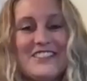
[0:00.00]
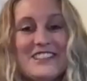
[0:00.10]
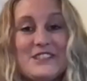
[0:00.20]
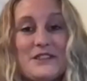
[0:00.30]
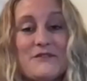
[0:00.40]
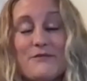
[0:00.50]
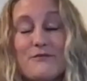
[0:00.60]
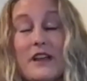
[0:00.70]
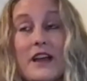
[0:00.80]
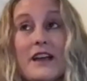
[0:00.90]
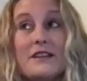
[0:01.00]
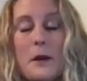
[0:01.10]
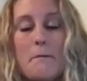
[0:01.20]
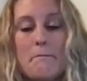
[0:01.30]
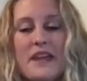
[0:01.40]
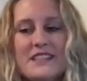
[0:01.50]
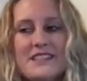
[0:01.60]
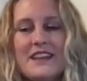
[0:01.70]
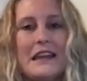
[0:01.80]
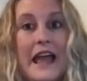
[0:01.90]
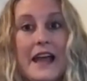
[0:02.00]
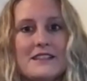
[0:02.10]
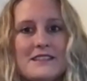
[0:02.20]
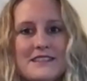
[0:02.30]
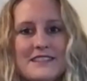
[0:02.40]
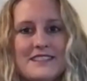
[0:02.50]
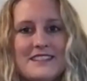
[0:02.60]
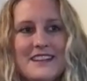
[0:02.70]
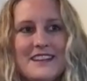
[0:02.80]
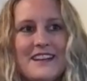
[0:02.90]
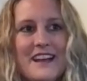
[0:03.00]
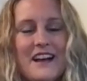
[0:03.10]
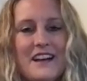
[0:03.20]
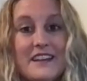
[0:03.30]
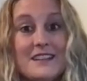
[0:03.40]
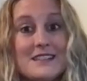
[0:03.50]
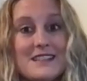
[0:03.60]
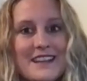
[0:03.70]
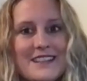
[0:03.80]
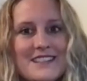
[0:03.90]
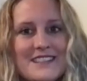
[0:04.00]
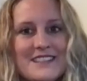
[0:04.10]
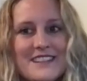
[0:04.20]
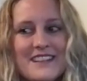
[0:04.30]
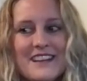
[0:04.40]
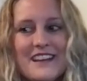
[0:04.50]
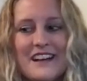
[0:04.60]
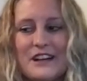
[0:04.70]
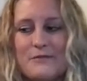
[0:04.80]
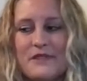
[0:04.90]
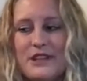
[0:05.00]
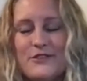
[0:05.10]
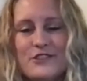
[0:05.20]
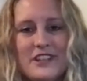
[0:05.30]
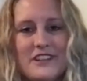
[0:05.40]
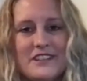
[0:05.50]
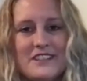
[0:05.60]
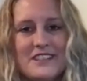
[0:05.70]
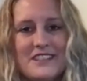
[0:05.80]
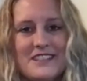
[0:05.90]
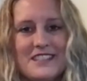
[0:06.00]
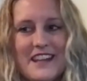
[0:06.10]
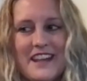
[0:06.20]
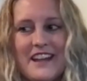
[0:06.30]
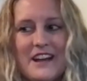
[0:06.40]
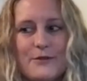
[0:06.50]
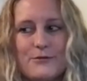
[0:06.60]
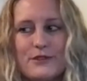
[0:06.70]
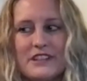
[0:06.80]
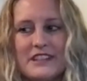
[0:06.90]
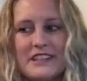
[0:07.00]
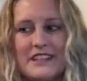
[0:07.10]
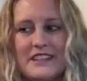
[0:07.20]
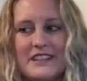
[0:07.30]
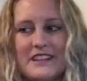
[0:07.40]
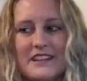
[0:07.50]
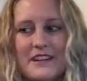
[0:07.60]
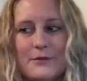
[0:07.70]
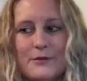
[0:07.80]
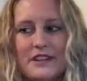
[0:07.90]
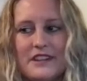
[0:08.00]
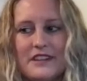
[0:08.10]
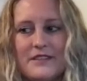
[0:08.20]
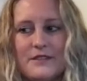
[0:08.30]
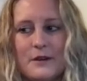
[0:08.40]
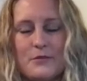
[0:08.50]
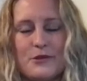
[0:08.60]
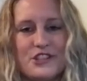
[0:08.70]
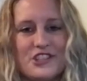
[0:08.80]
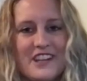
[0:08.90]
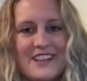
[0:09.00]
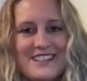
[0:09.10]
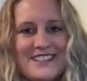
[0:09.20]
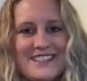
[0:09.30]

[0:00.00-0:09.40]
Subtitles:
that's amazing and excellent insight that you've shared today. I really appreciate